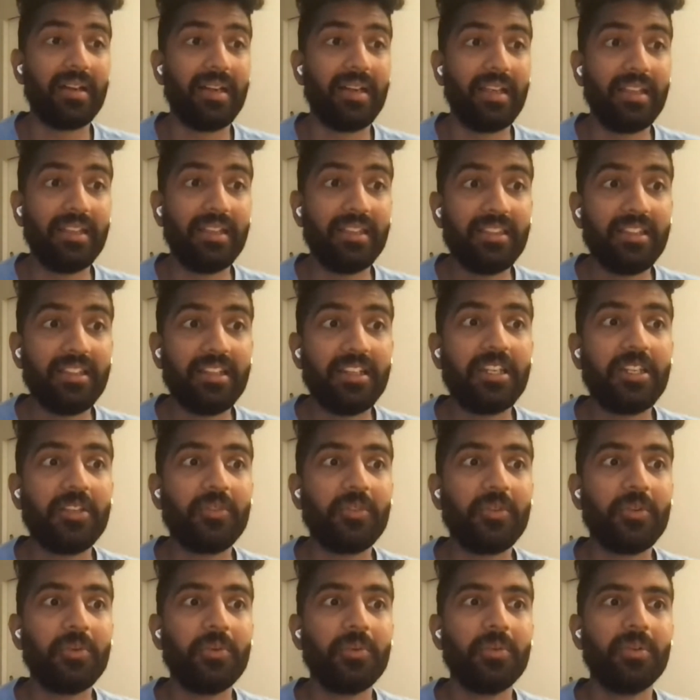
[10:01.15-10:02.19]
in the
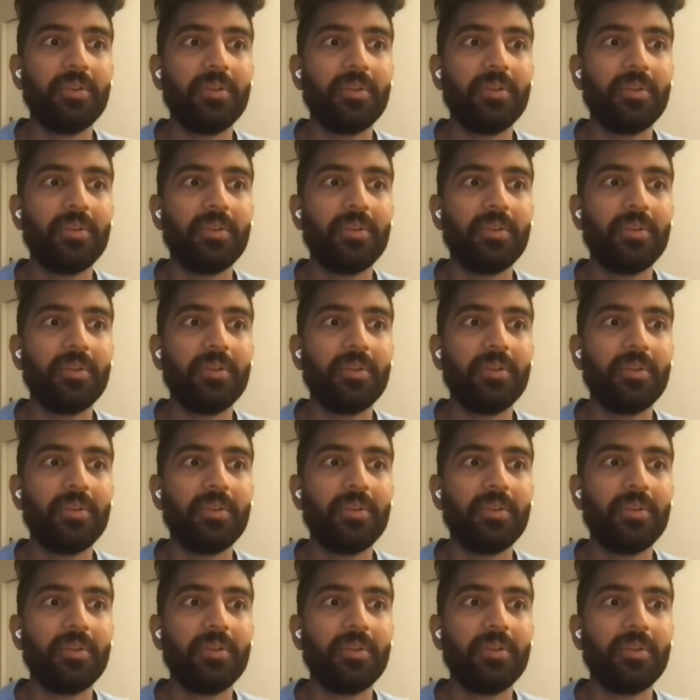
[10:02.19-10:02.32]
interview,